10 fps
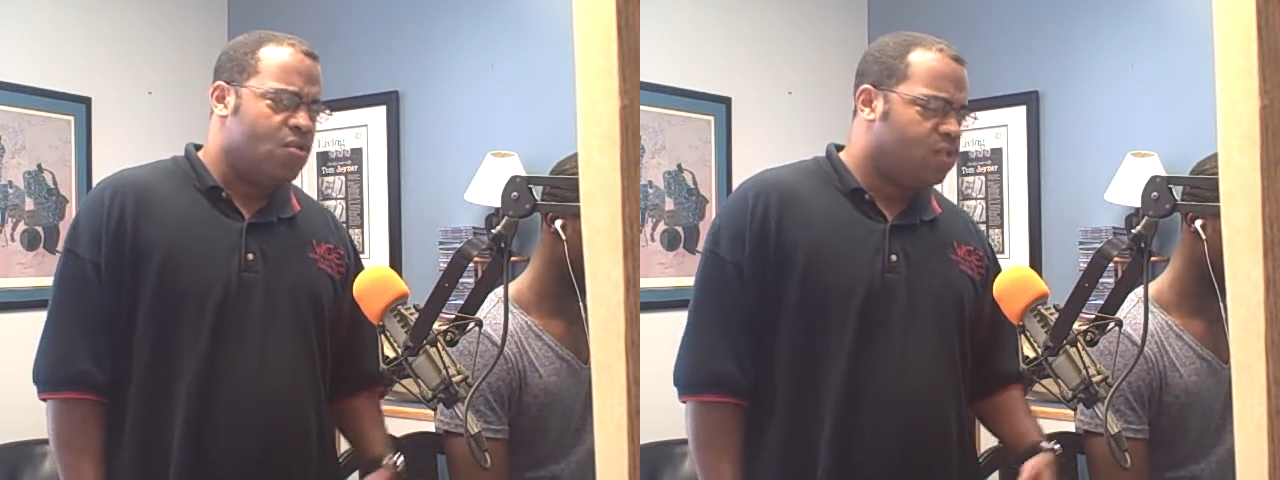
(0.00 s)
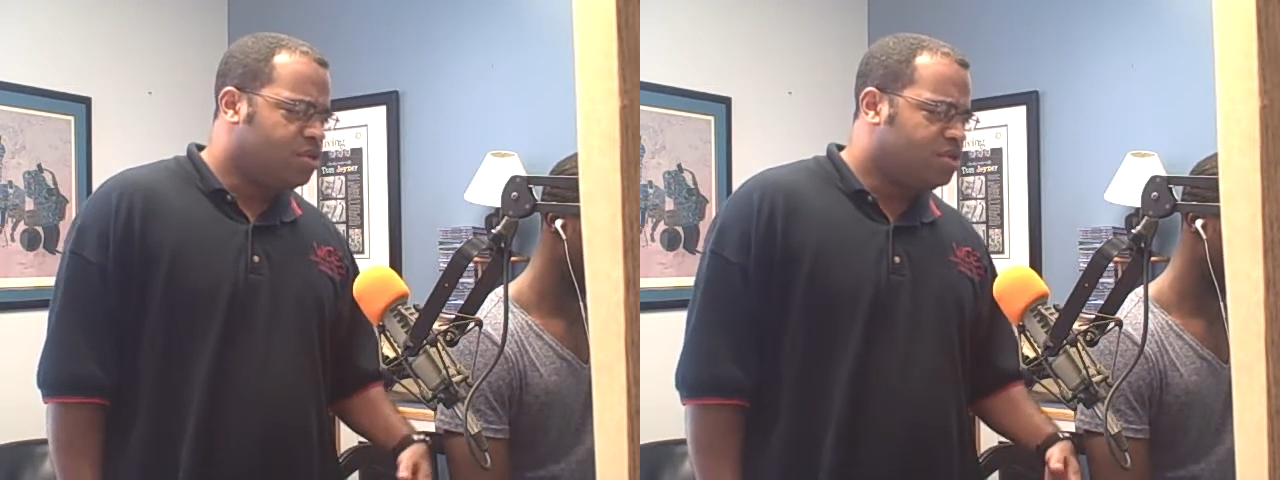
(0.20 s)

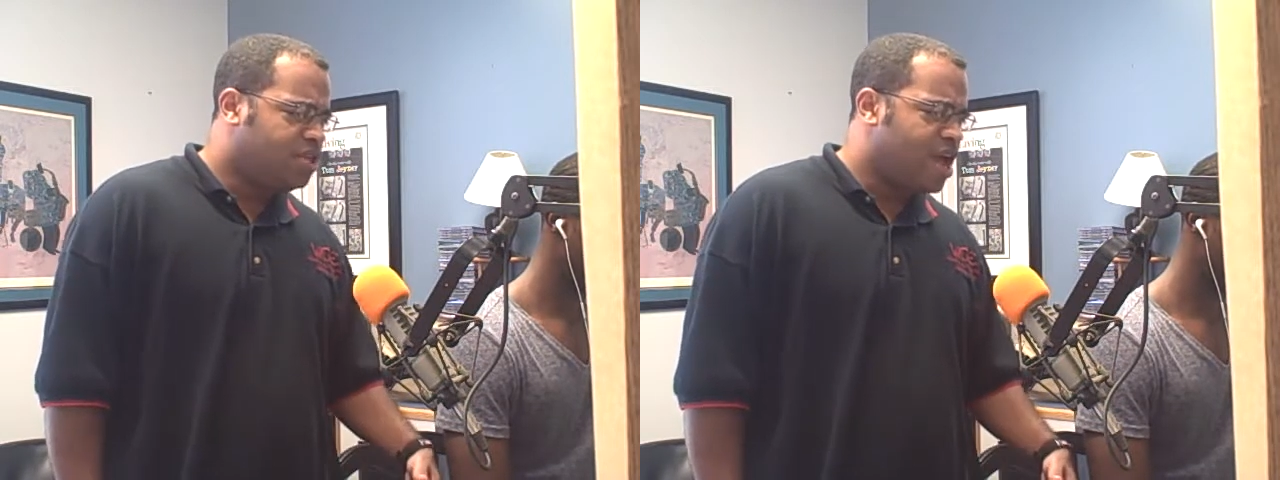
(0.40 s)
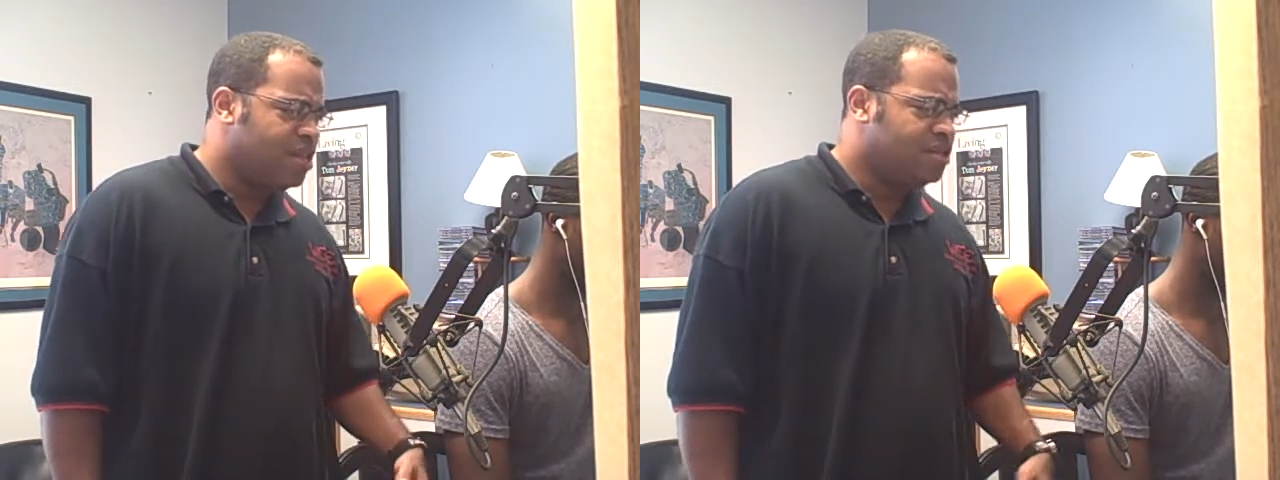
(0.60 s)
When you
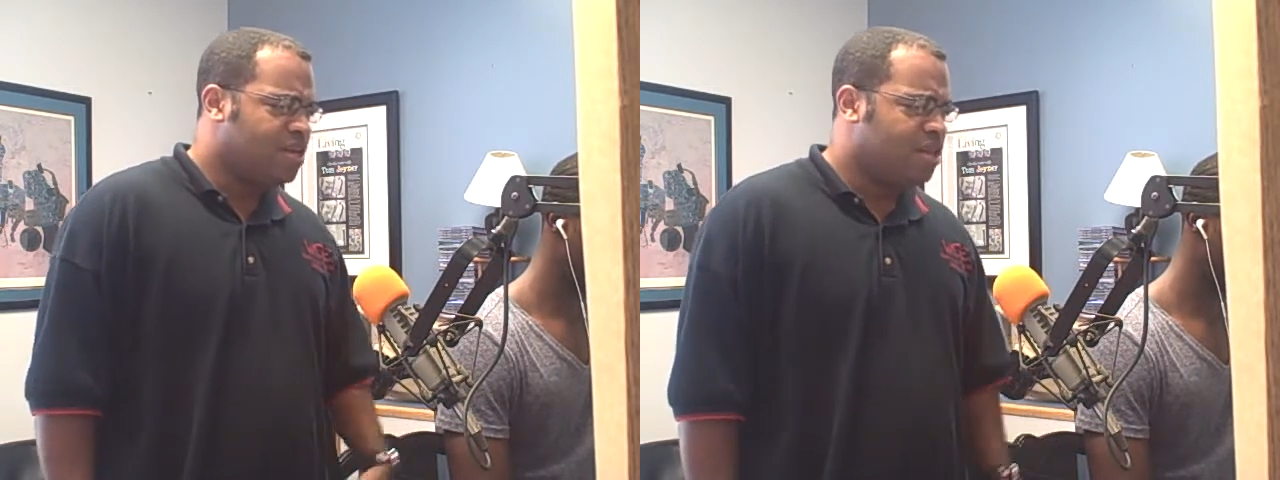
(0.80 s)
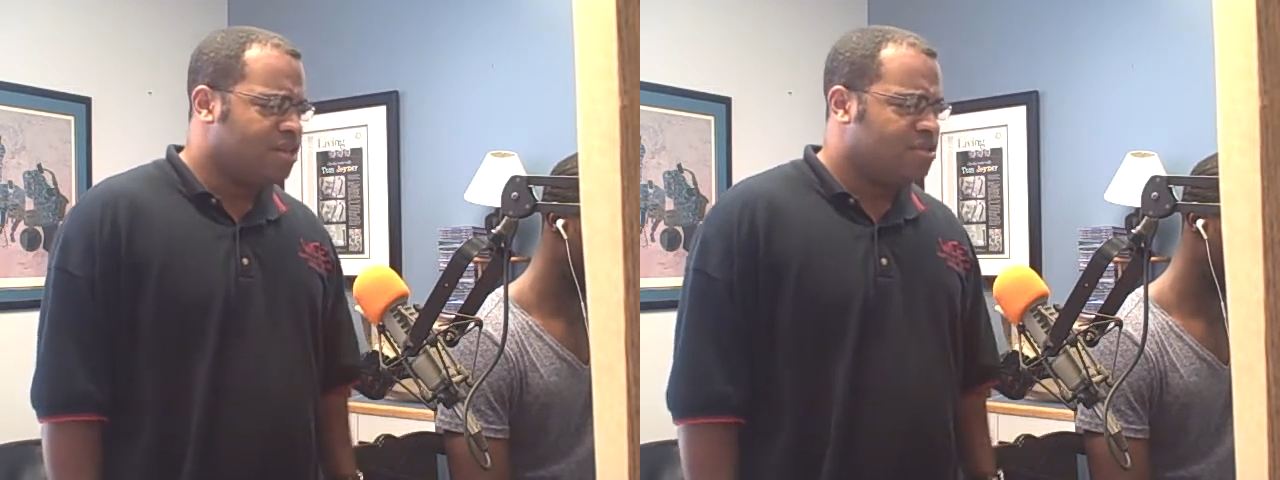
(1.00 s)
challenge
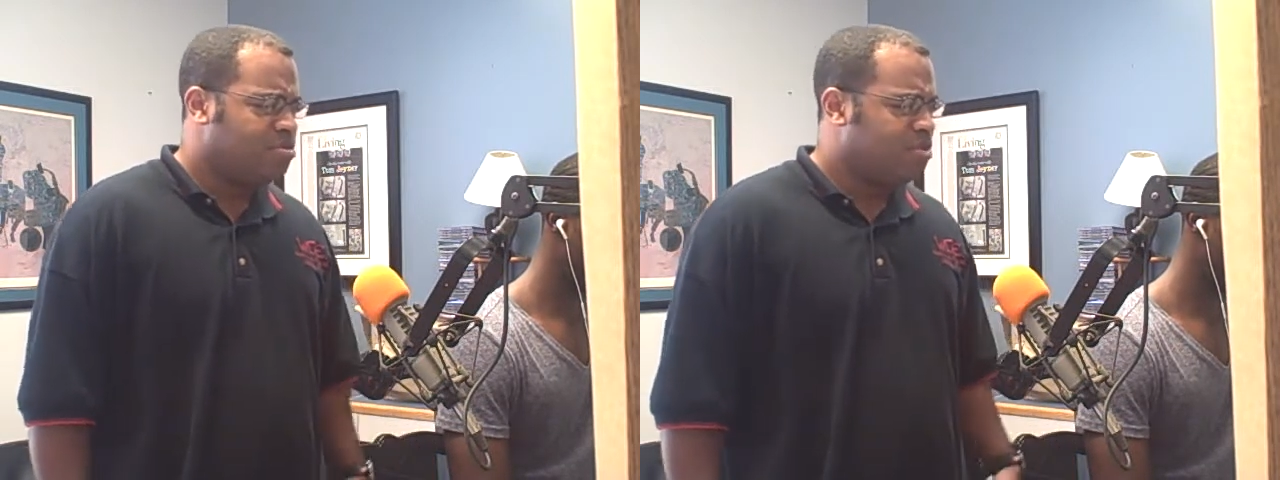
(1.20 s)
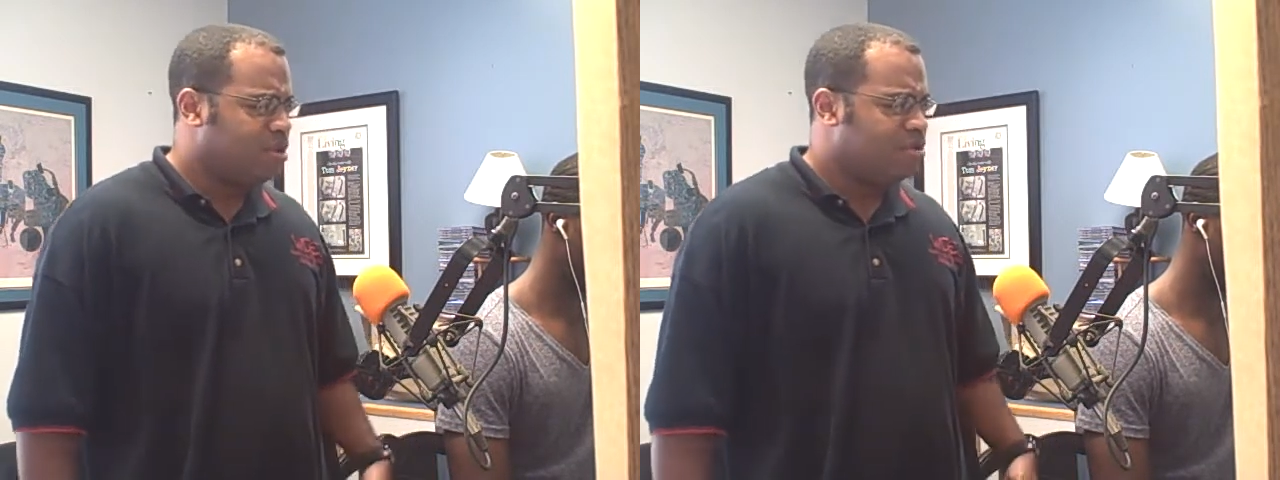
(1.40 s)
others, you
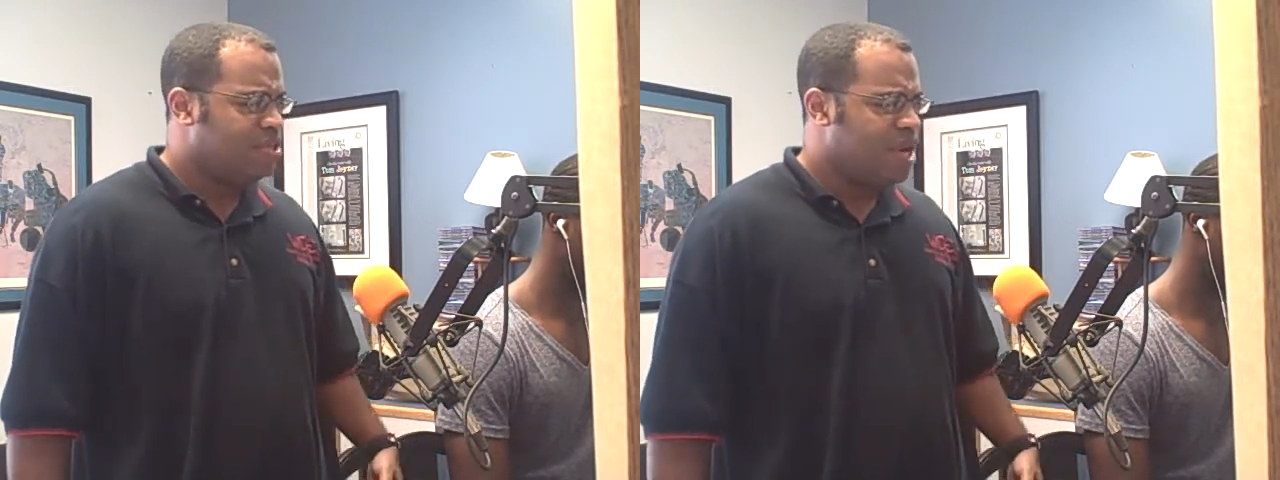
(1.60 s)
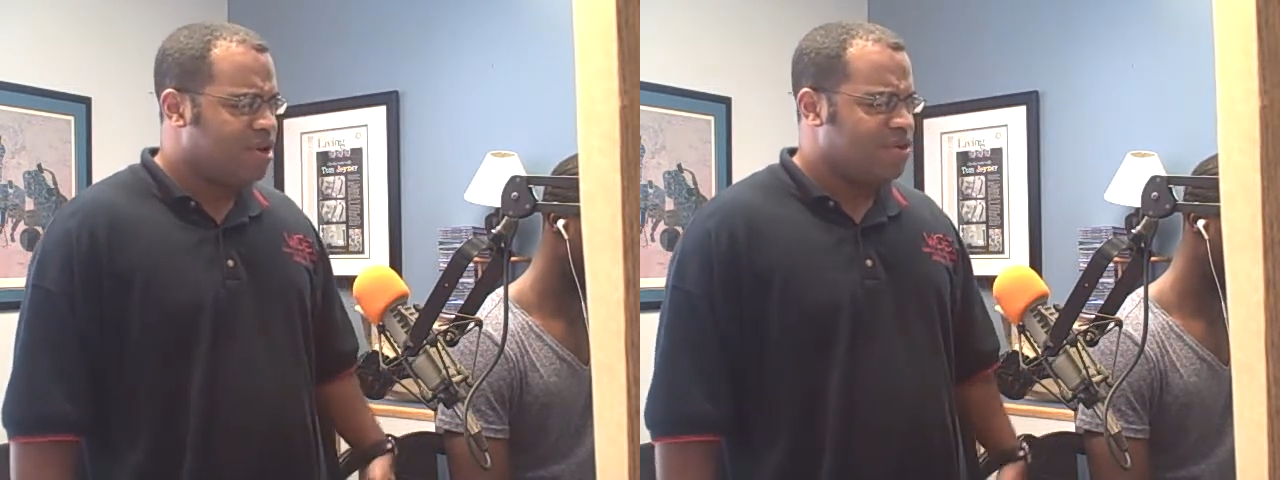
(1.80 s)
build
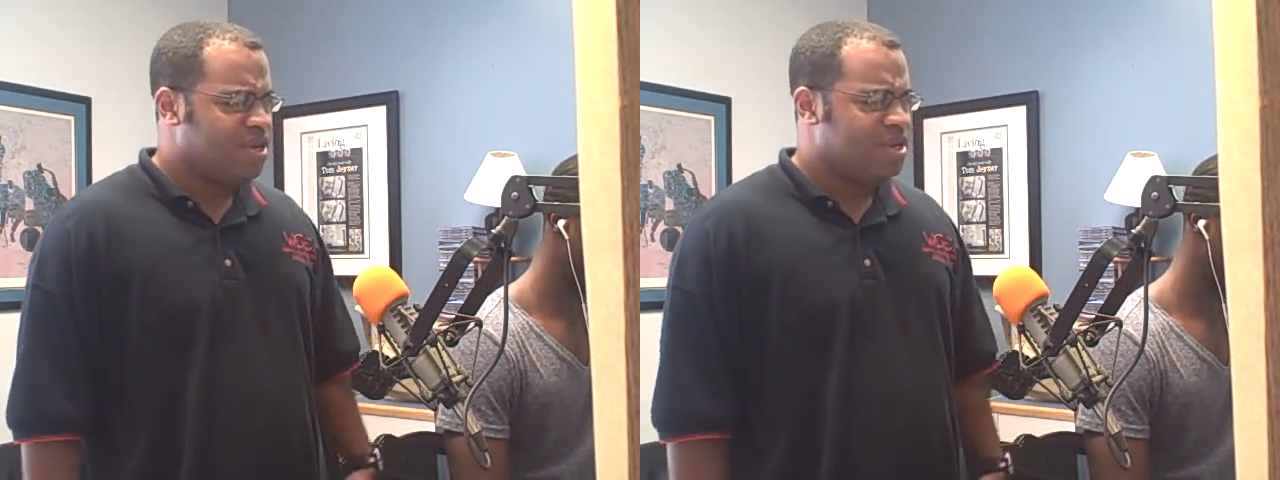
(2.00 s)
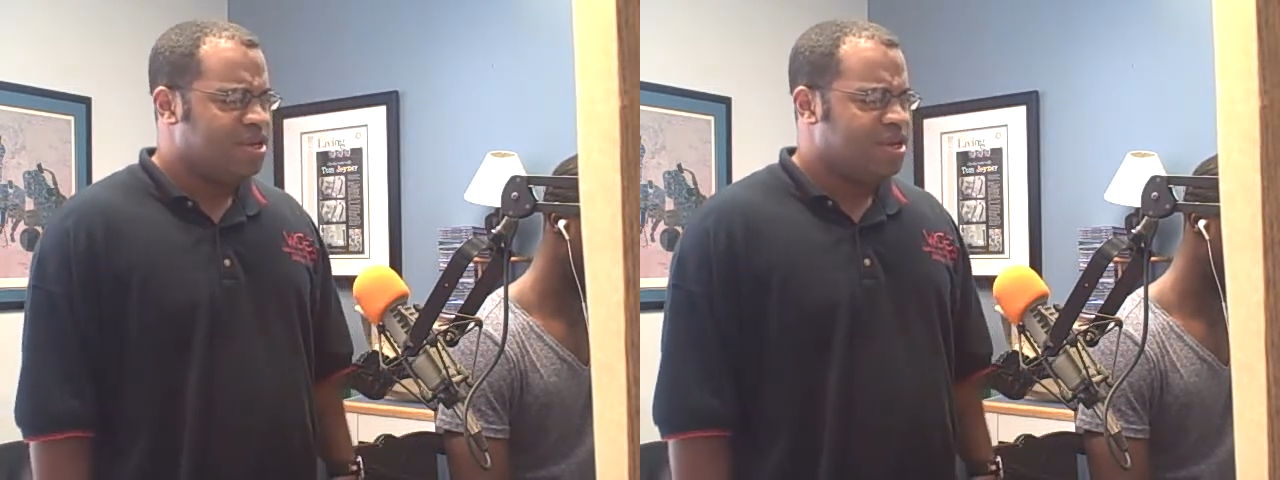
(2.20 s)
charity.